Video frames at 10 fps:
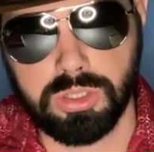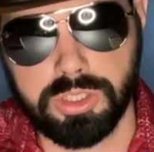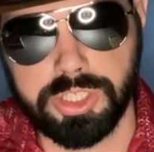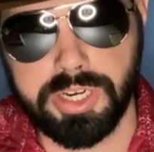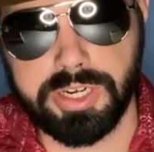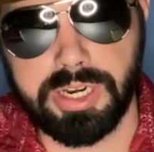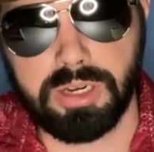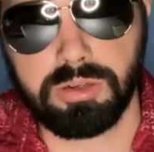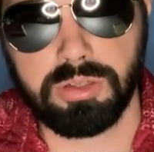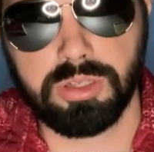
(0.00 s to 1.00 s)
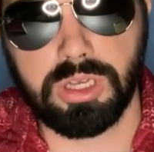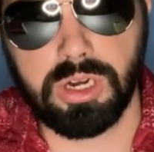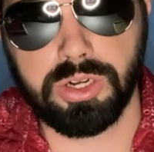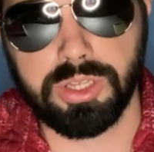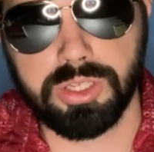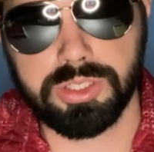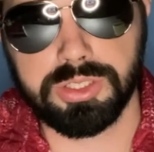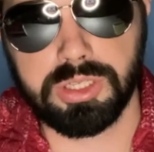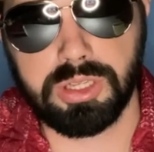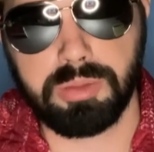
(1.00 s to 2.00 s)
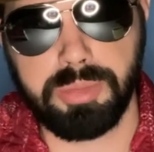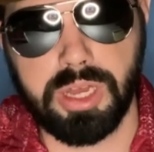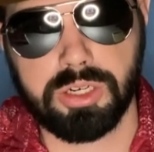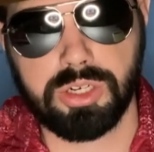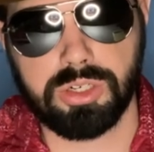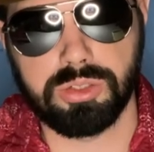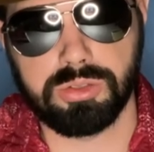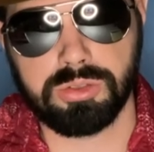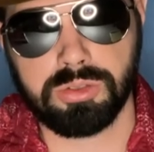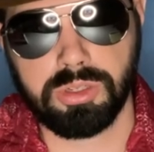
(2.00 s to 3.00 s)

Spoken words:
Check out The Guardians and the Mad Colonel,